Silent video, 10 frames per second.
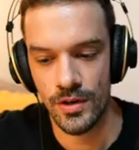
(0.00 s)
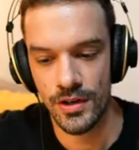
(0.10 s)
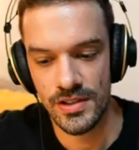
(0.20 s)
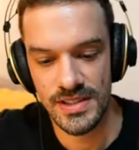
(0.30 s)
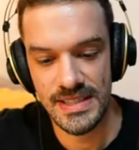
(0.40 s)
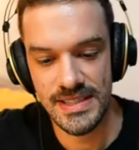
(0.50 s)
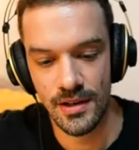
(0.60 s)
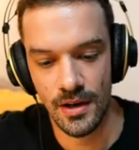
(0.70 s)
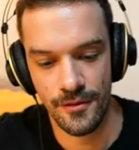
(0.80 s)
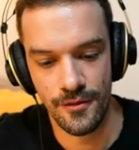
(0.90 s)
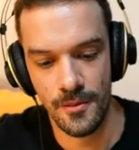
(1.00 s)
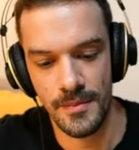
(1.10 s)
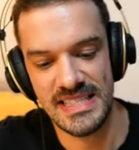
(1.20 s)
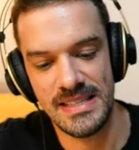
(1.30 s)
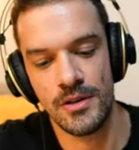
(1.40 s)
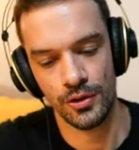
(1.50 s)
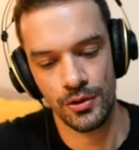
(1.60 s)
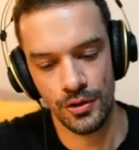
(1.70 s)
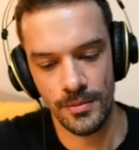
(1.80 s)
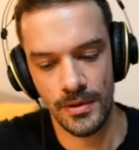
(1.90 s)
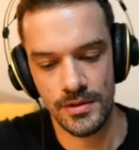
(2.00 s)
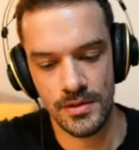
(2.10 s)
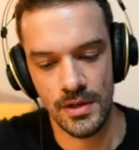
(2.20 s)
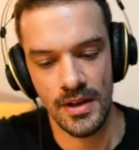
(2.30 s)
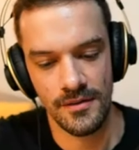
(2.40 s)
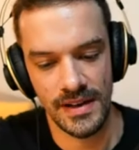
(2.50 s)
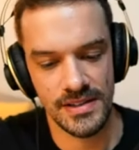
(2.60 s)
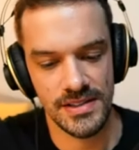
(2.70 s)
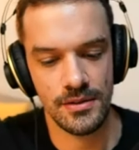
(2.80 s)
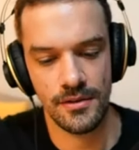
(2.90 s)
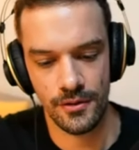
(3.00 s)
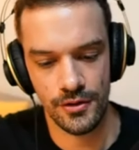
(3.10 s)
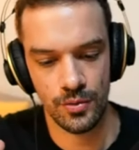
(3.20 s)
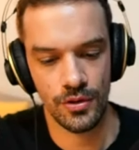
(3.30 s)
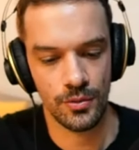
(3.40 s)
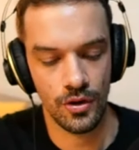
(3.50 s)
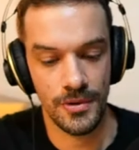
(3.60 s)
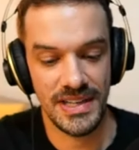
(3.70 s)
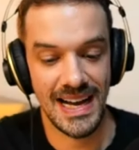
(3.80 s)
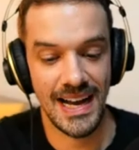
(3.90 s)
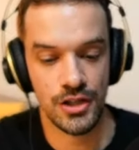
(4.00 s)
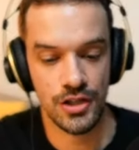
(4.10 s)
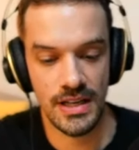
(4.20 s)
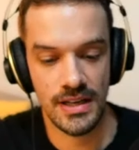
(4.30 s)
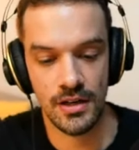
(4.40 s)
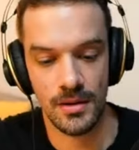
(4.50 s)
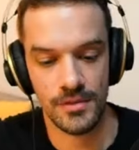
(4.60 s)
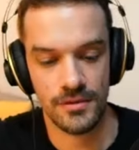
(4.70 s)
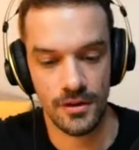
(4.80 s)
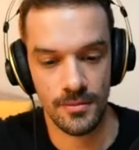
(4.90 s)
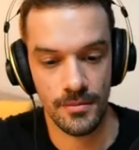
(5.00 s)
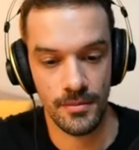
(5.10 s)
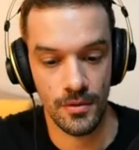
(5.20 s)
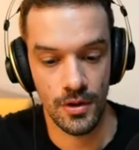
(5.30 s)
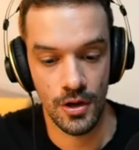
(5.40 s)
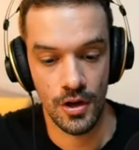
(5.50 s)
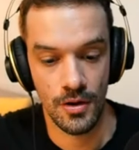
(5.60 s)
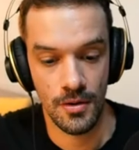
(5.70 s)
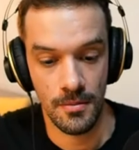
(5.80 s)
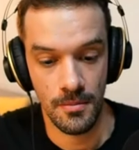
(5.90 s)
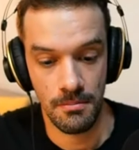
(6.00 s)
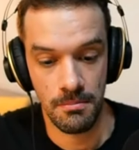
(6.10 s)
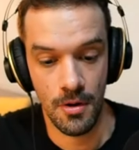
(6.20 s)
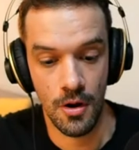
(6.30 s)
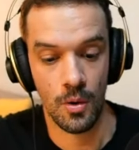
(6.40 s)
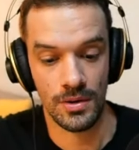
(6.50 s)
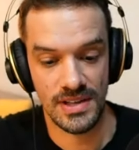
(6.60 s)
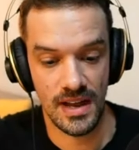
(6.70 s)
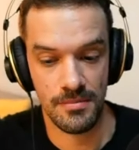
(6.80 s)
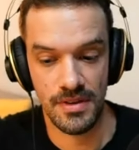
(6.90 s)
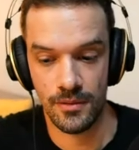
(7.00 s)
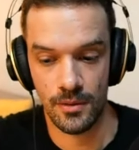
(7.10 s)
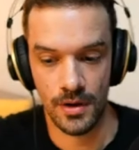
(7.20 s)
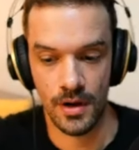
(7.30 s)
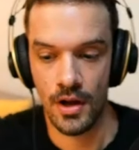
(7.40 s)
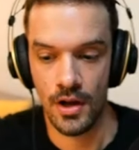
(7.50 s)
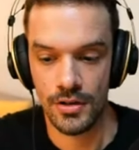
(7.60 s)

So, where does this come from? Basically, you talk about financing the First World War, but it actually comes from a long time before.